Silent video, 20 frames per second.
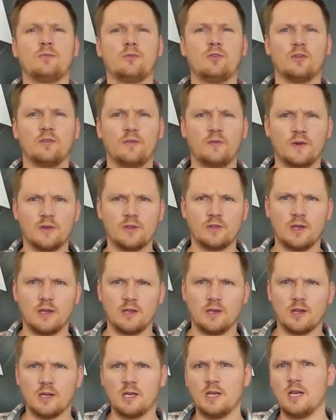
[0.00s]
to the First
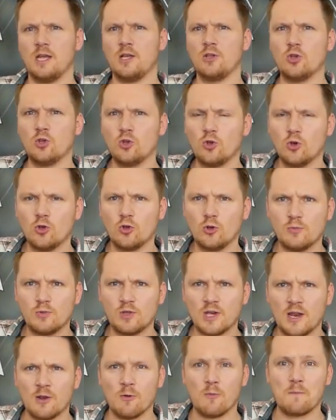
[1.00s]
Aid Unendangered YouTube
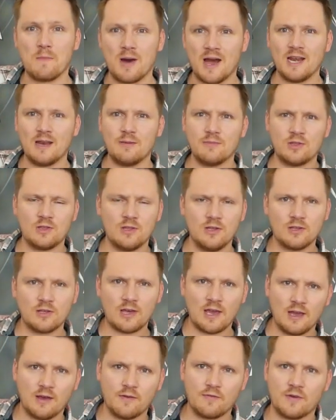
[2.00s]
channel. My name is Nies
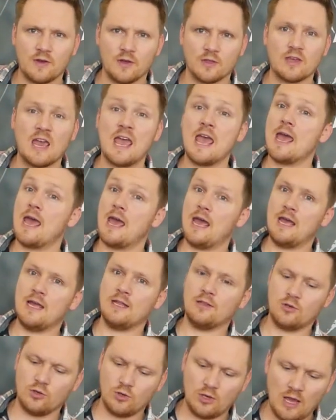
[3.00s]
Schenkenveld
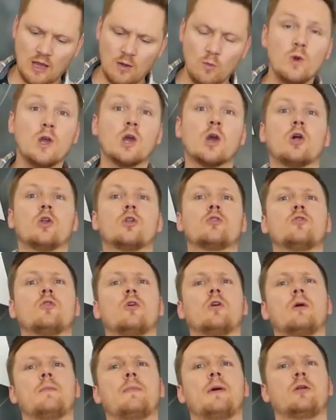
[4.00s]
and today we're going to
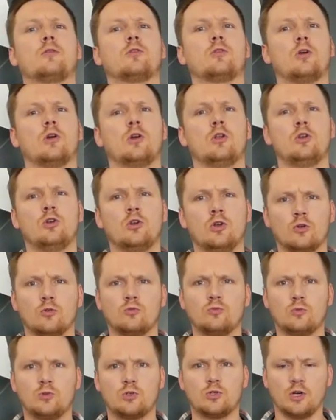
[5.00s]
talk about a new
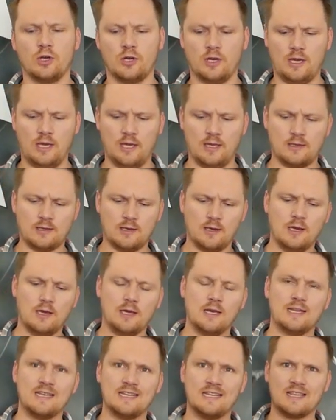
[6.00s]
tourniquet,
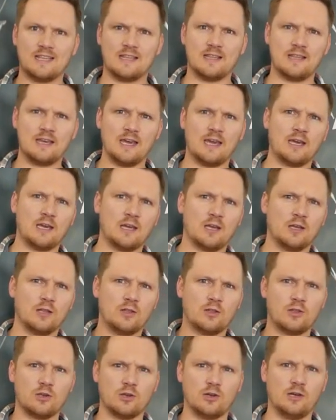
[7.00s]
the SICH
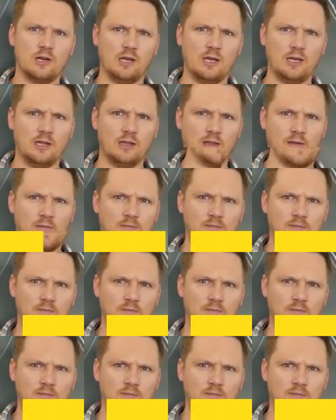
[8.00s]
tourniquet.